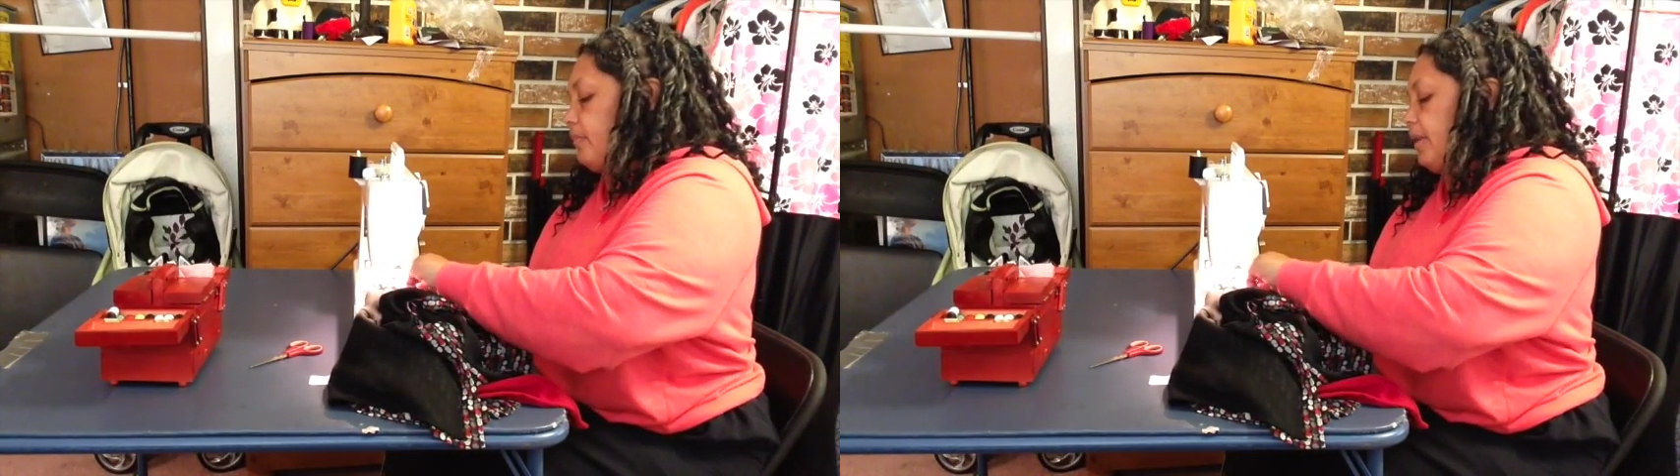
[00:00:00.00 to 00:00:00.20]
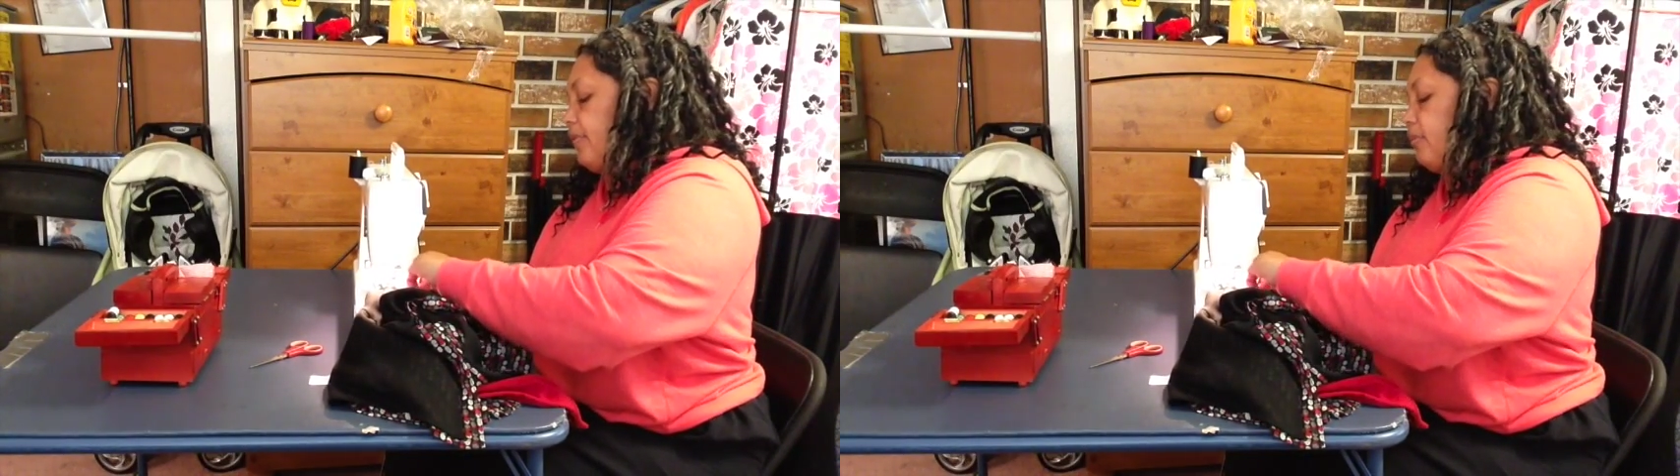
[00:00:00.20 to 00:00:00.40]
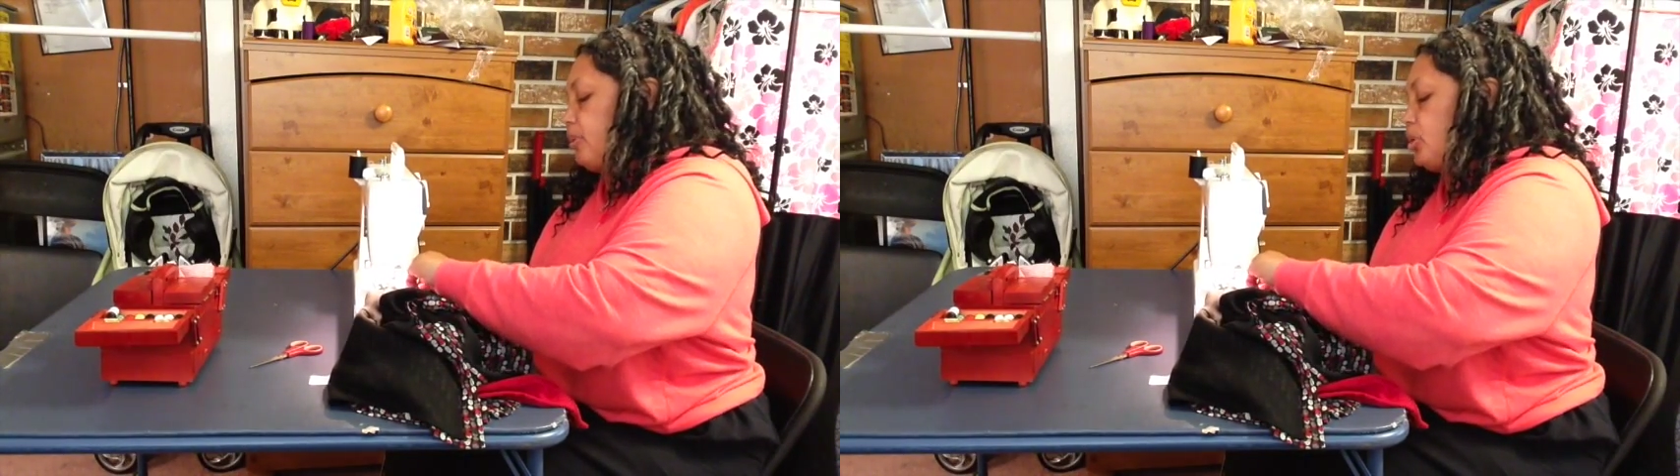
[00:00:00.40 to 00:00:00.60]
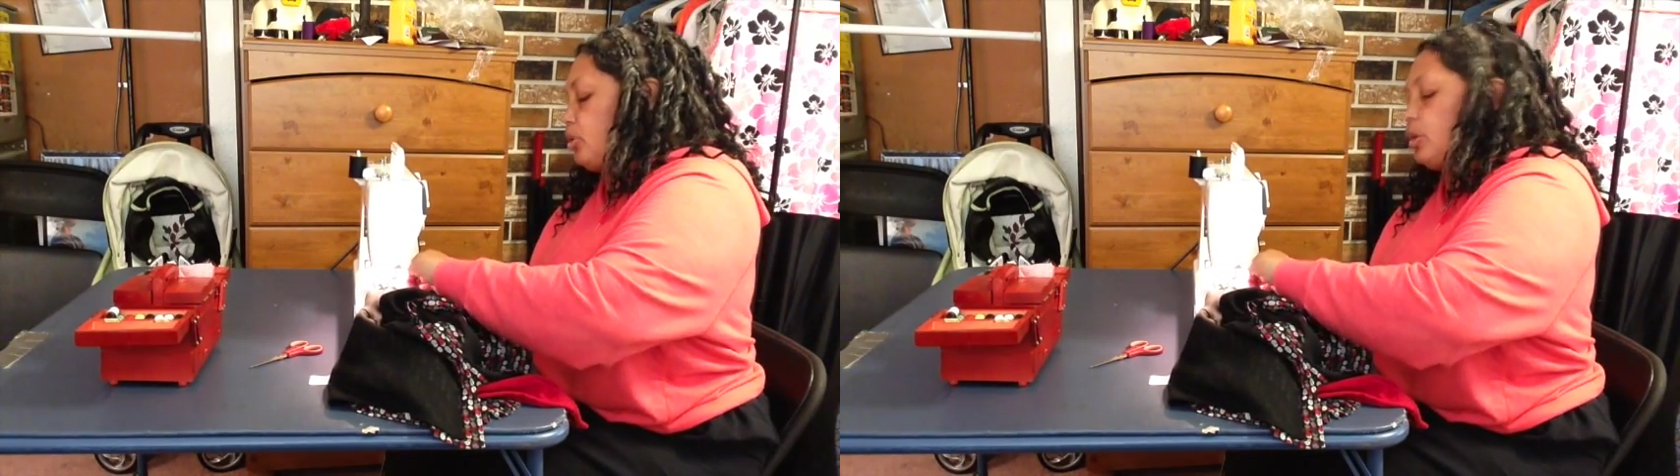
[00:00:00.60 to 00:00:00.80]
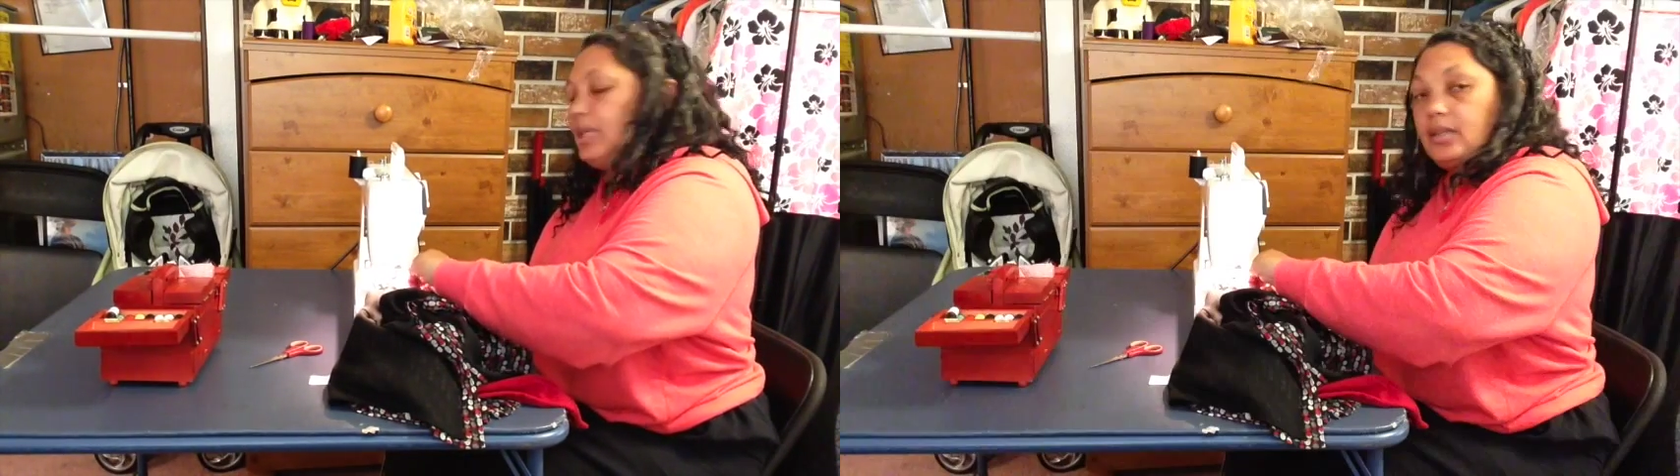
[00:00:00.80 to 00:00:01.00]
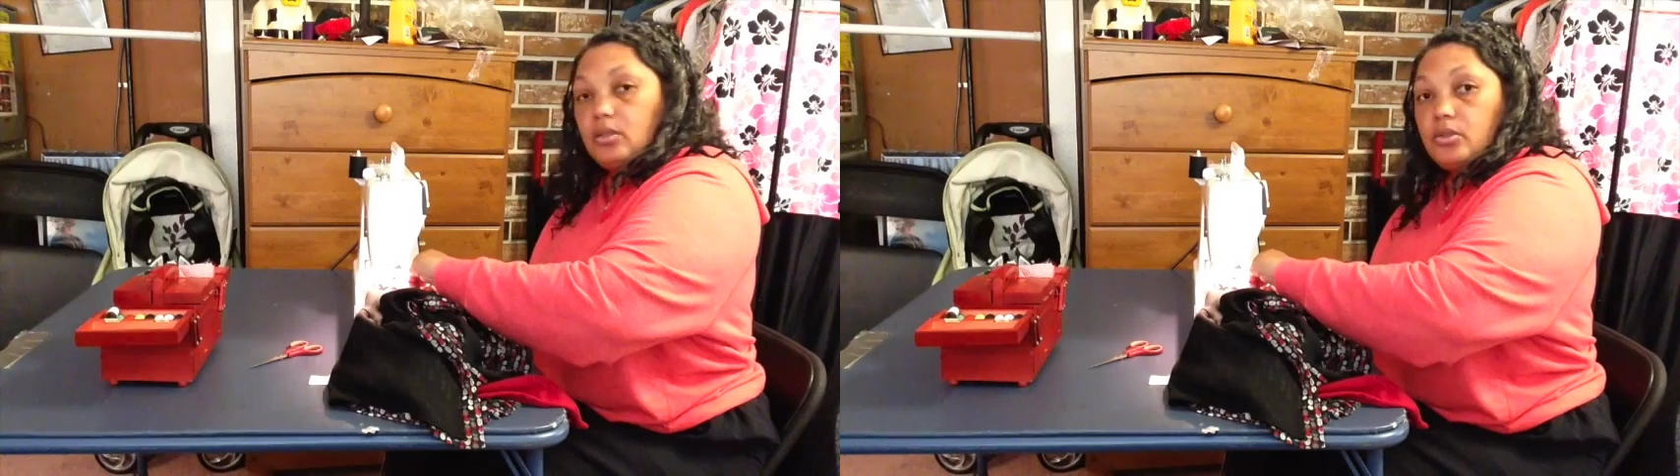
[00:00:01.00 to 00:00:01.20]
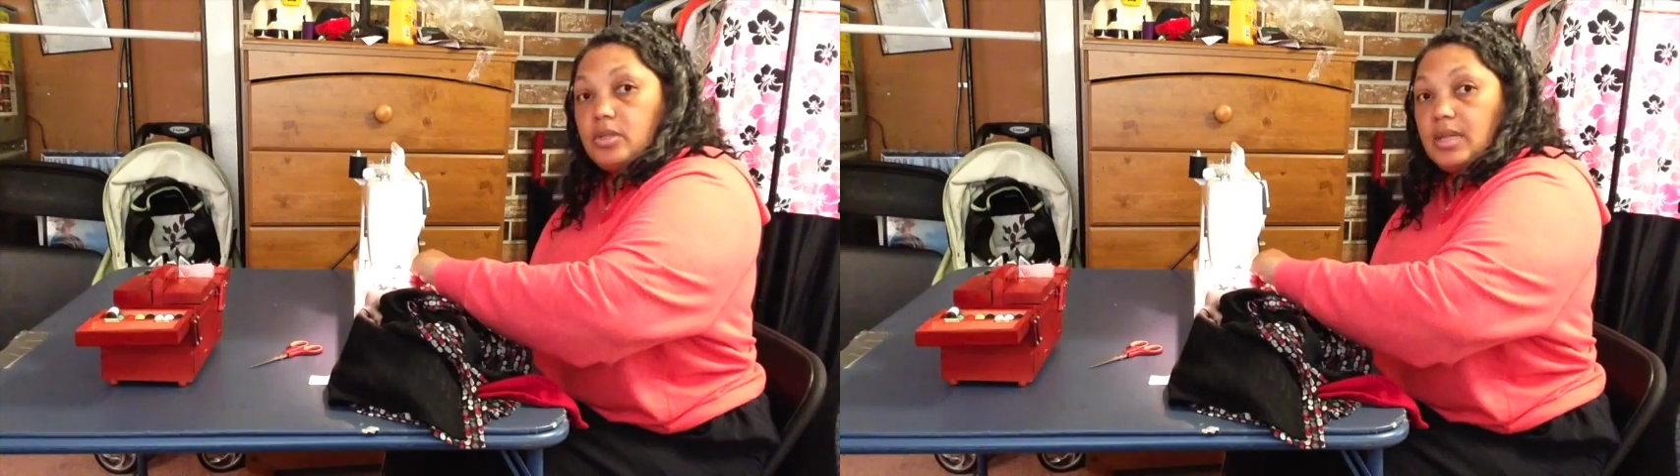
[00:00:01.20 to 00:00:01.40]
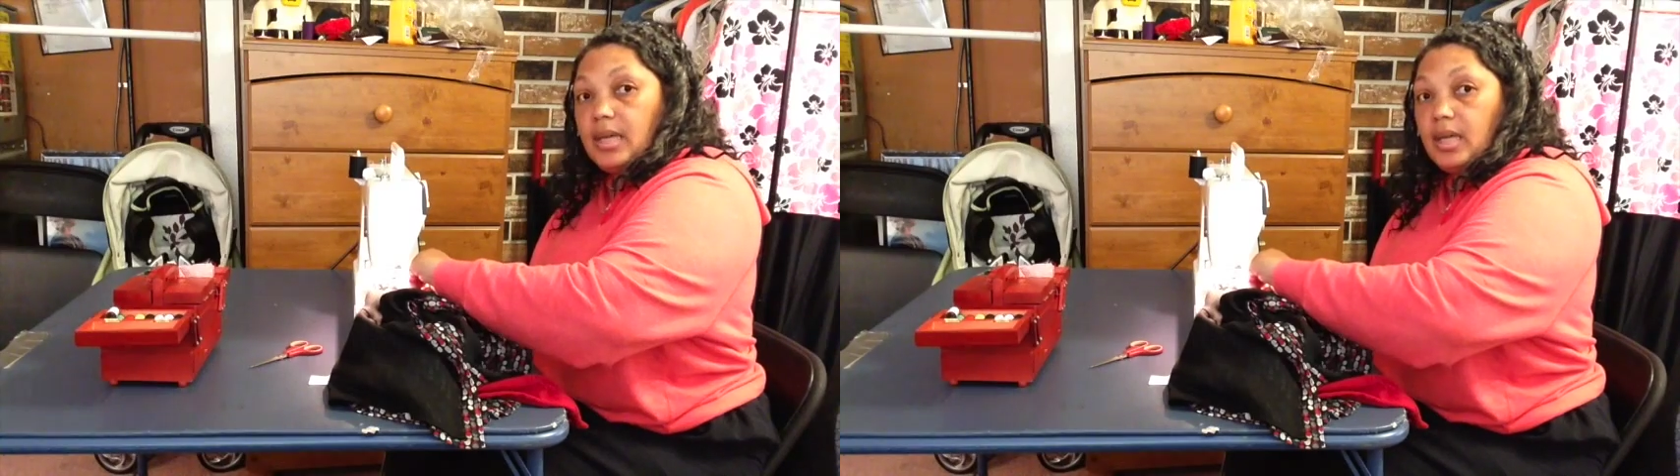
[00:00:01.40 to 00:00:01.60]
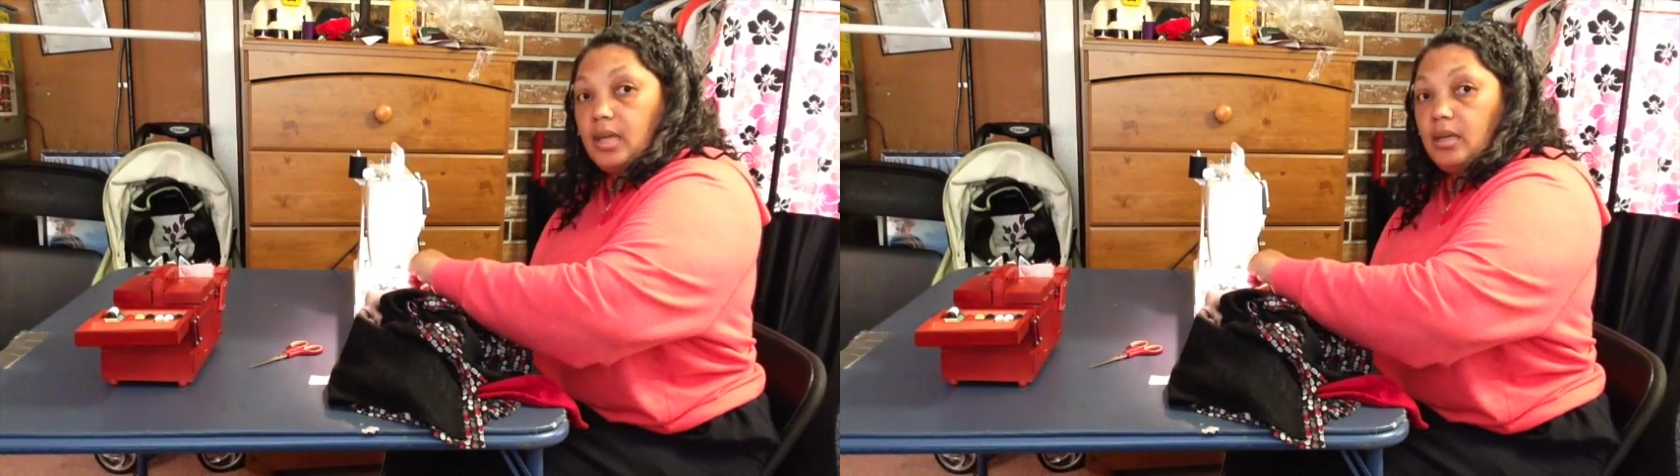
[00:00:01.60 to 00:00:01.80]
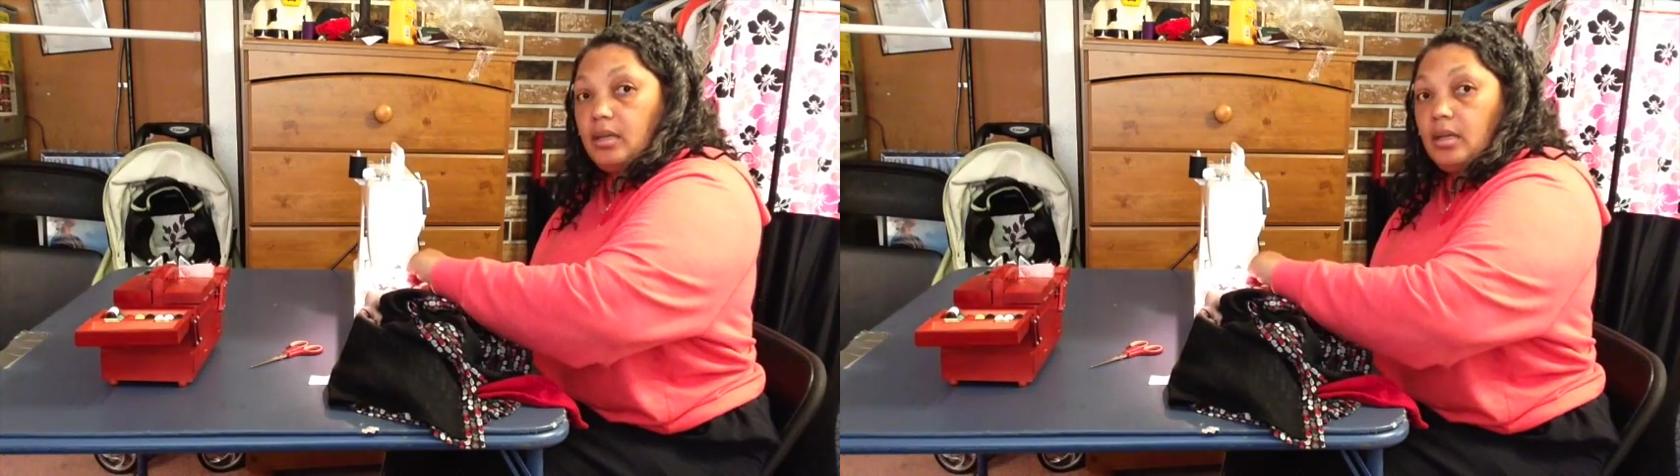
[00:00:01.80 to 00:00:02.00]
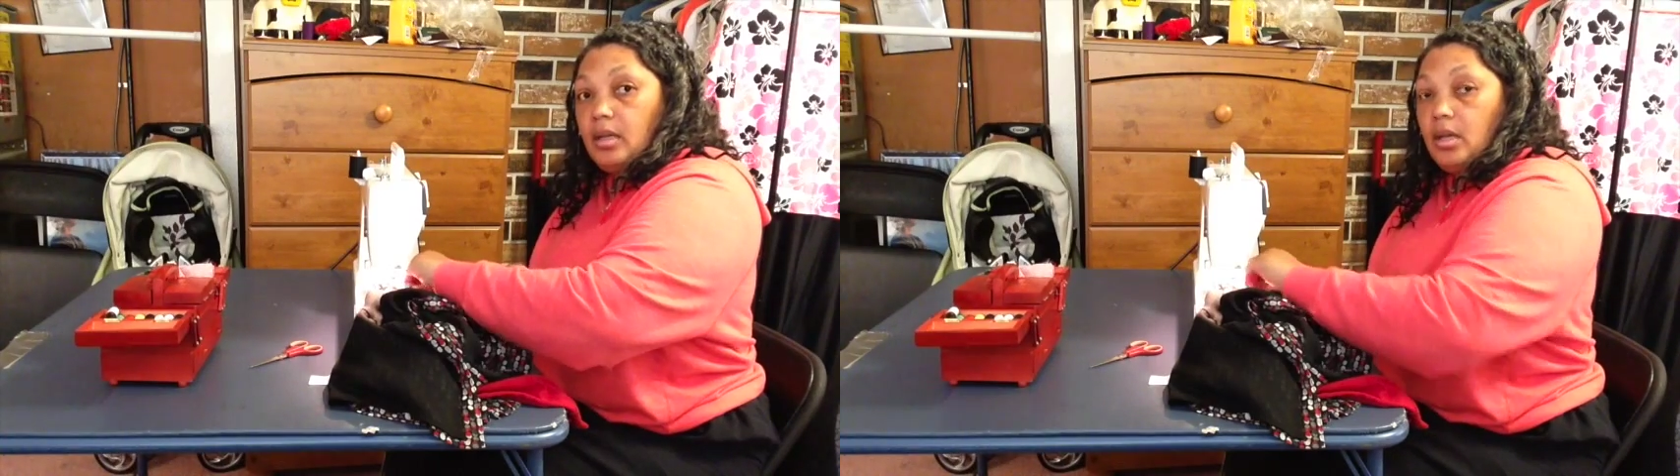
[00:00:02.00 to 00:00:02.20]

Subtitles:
if you put your needles in